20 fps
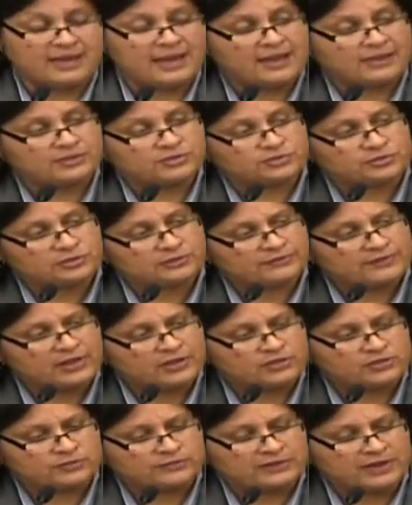I
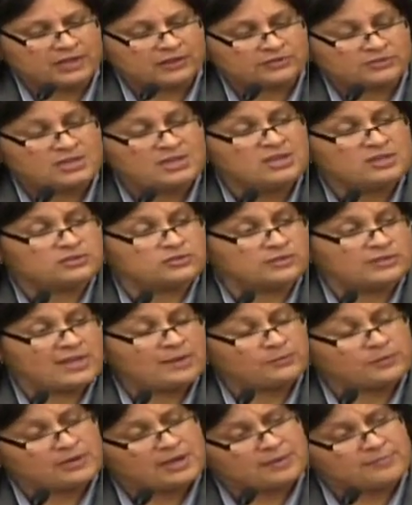certified juveniles, so that
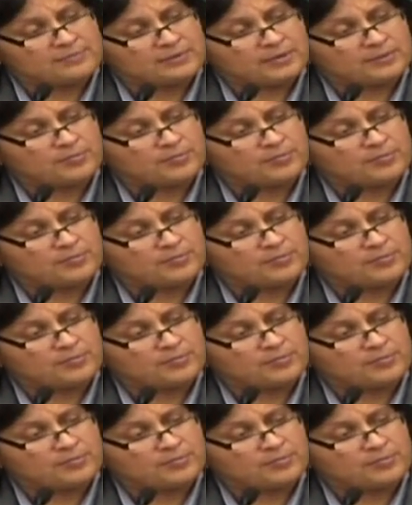would not be